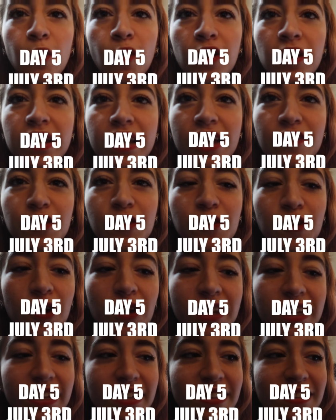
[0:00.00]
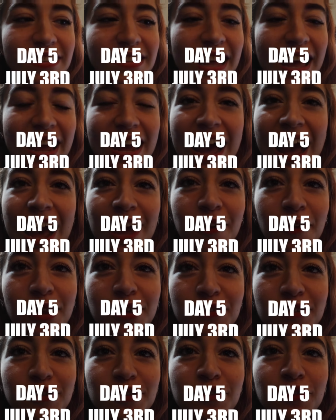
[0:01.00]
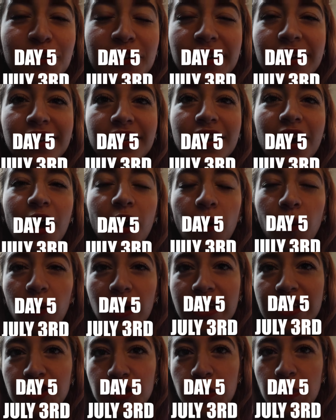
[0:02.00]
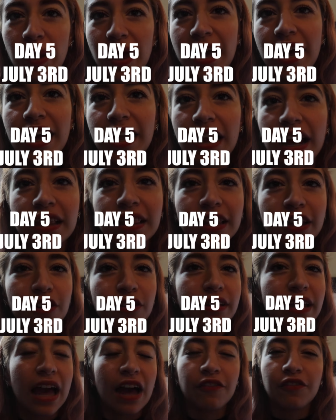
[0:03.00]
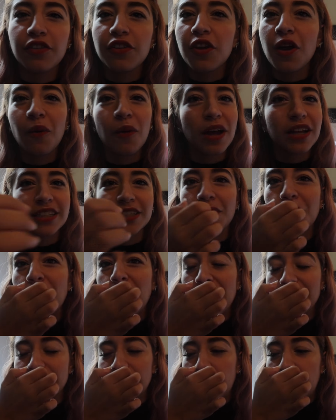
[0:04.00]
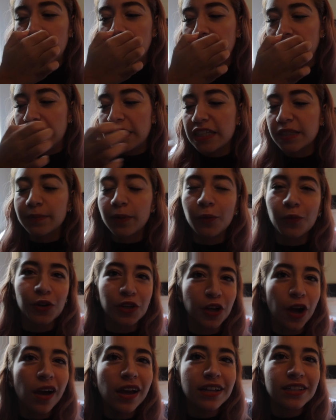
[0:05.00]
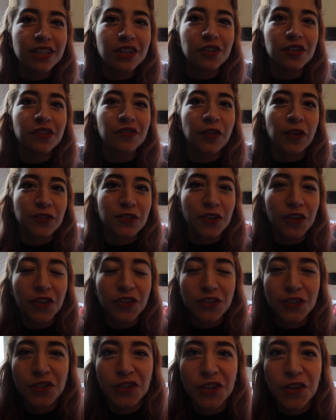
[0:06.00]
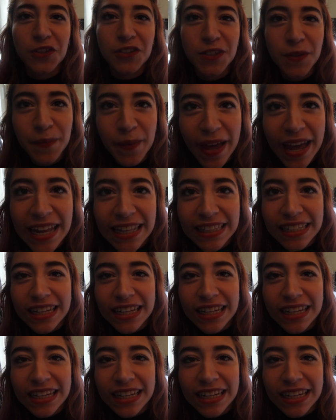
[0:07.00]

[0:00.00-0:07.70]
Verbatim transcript: morning everyone, it is day, I don't even freaking know in Japan, I literally have no idea what day it is, but we're going to Universal Studios Japan